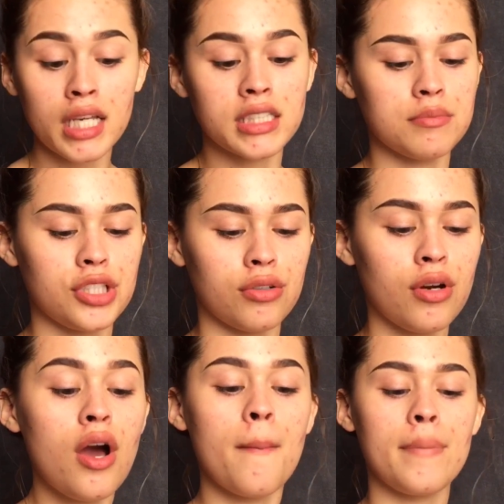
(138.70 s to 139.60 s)
It's up to you.
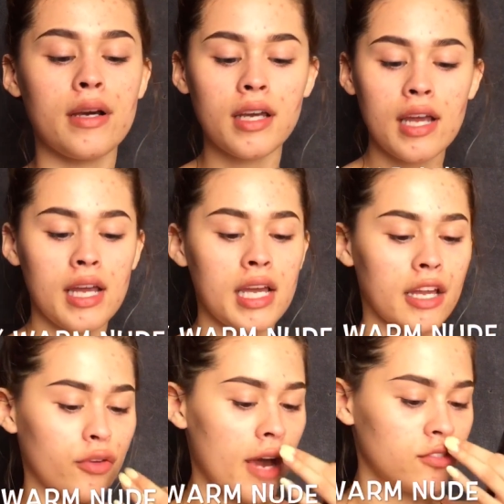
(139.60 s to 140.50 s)
But
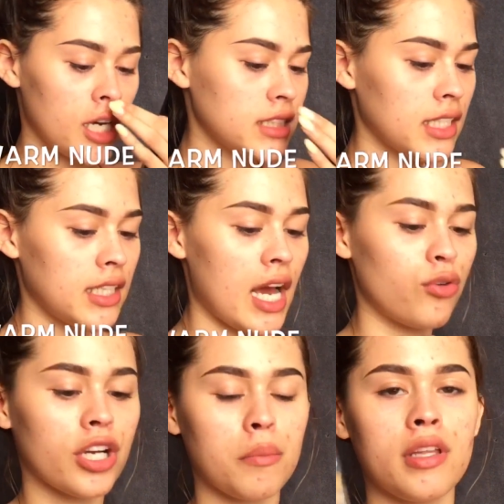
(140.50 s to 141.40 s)
if you have dry skin, I
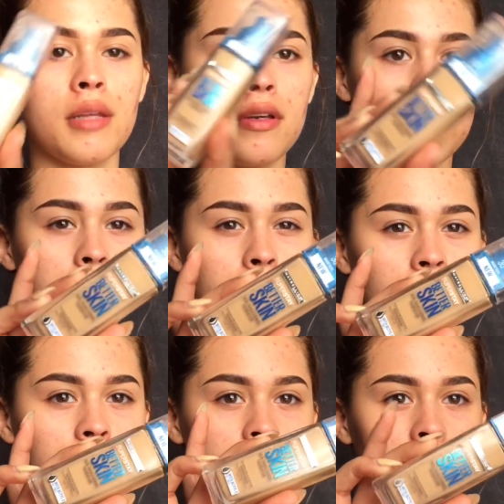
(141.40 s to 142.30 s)
would recommend the Maybelline
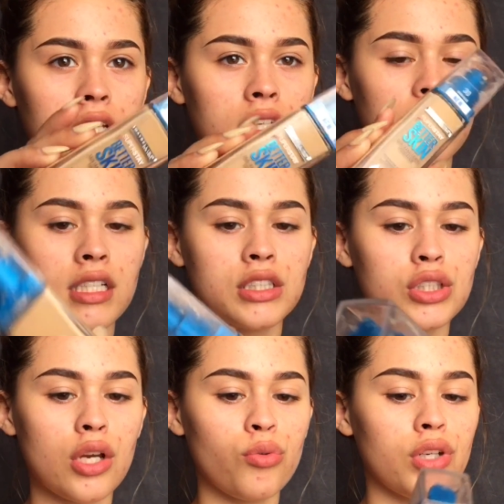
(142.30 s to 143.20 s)
BADESCU.
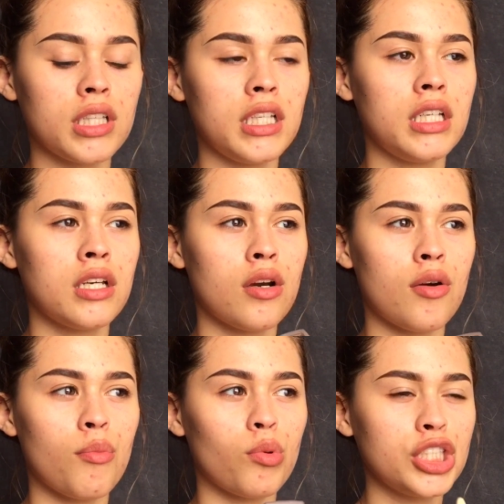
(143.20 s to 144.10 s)
It's really
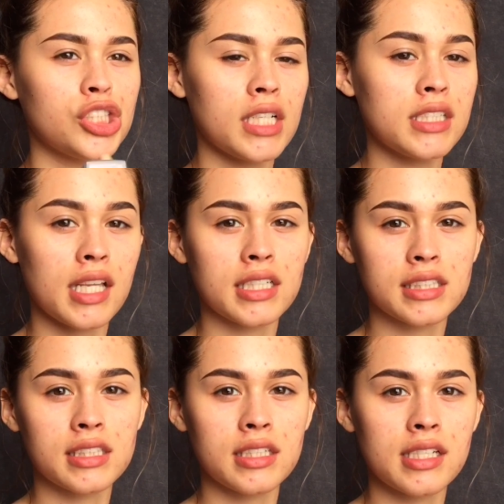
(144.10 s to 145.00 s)
moisturizing. Like it
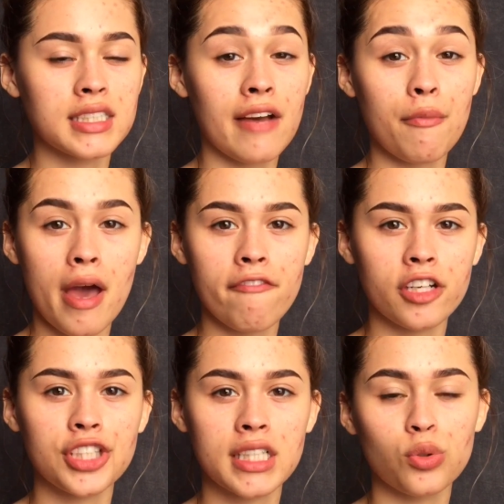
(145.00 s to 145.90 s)
doesn't have a matte
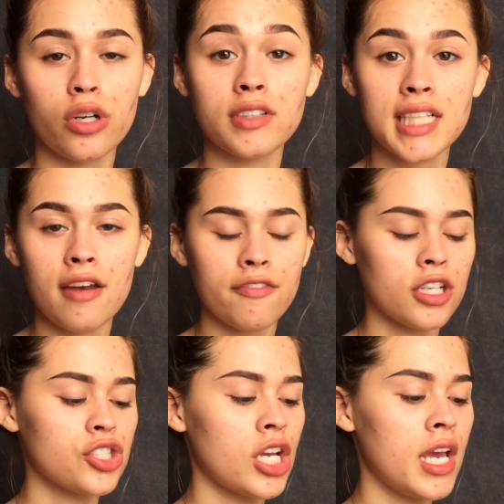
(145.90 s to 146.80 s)
finish. It has sort of a satin
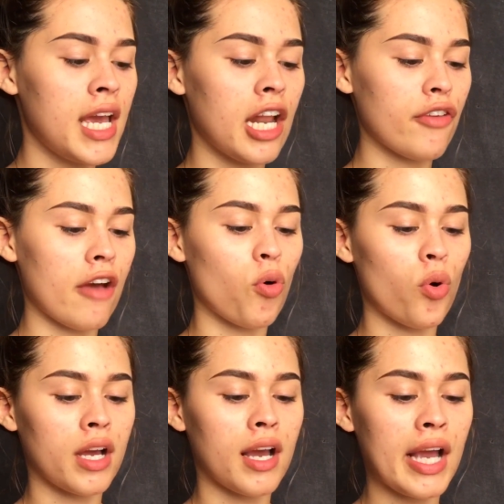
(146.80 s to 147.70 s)
finish. And if you have
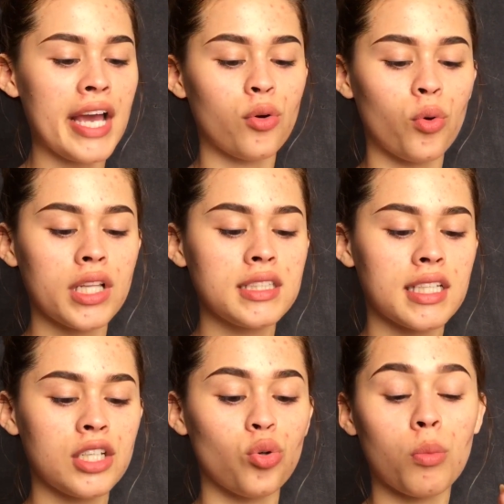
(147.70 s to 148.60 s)
kind of oily
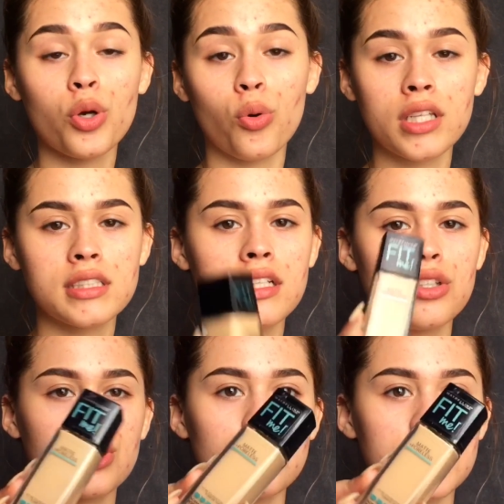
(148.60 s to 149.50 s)
skin, normal to oily skin,
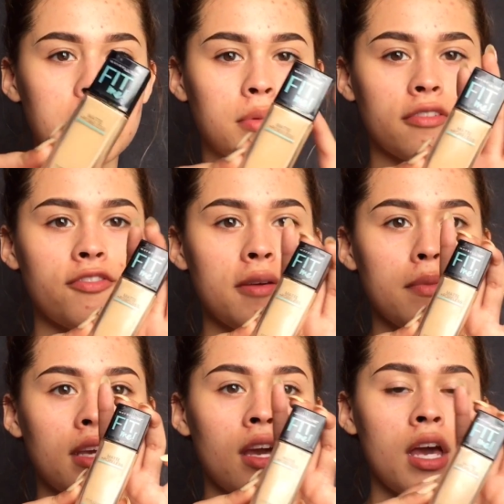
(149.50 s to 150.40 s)
you can use the Maybelline Fit
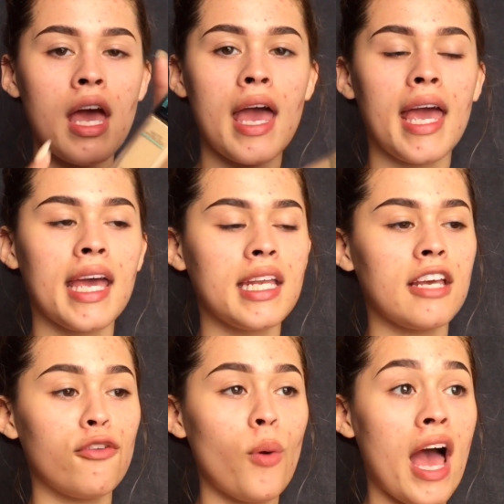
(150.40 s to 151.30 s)
Me.
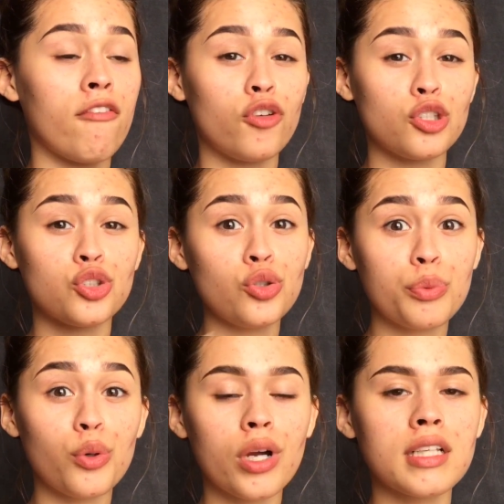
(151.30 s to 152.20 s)
And if you have
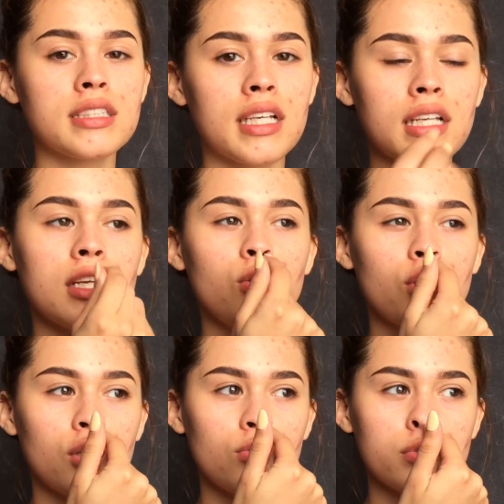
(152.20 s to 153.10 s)
super oily skin, you
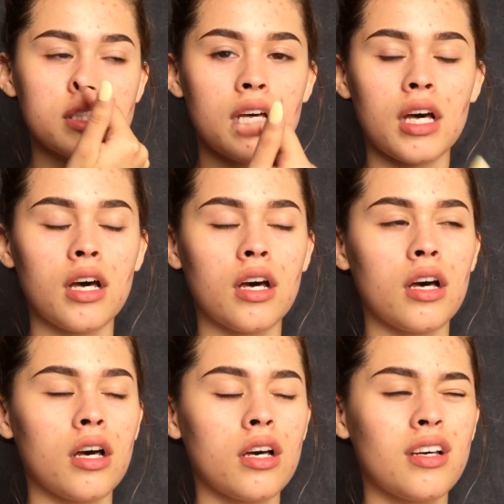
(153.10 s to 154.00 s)
can use
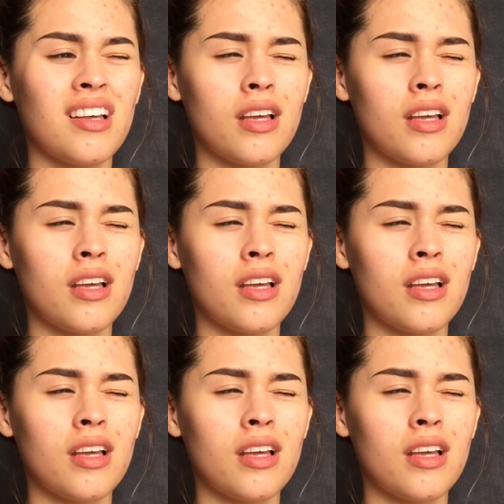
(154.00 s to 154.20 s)
the